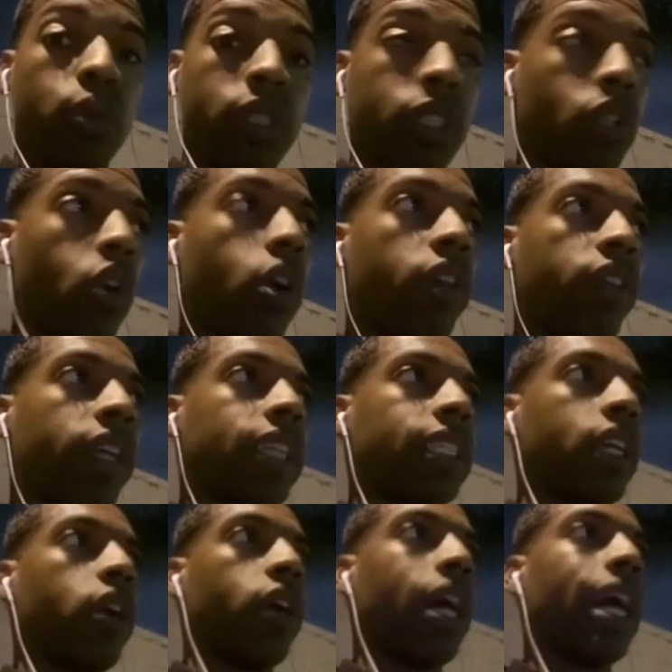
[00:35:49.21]
These are all things that
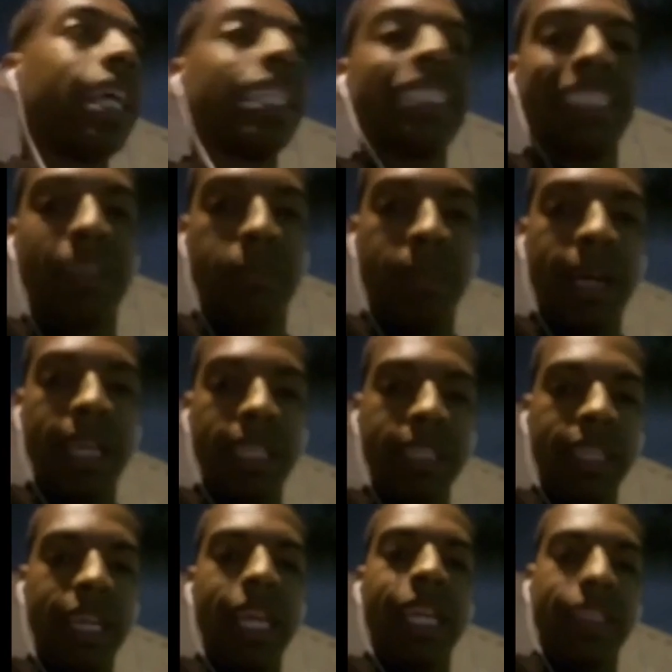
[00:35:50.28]
are highly symbolic,
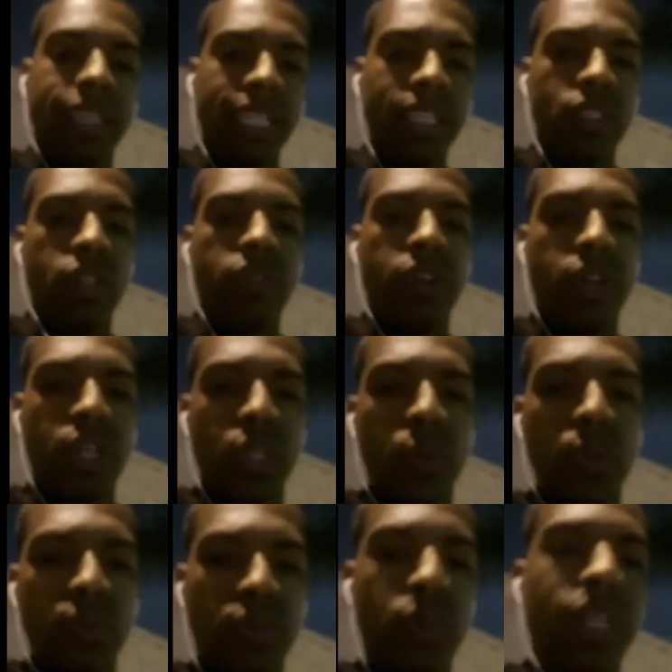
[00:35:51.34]
things that are very
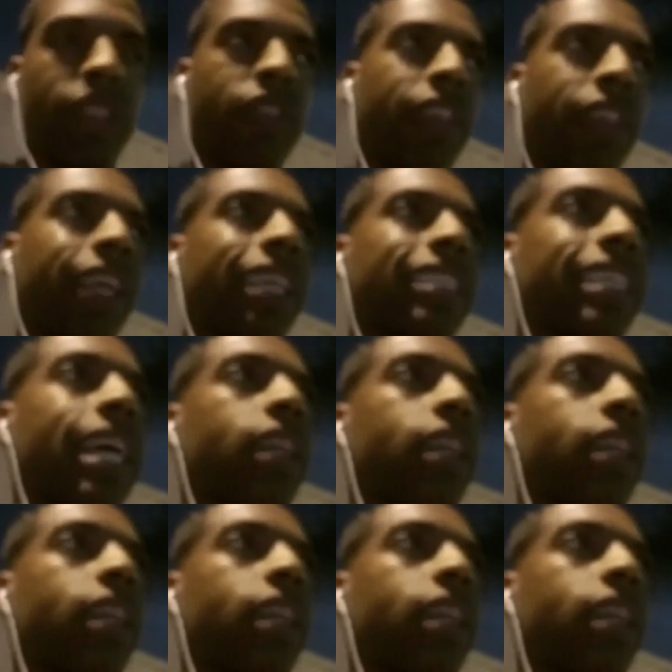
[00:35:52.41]
useful, and things that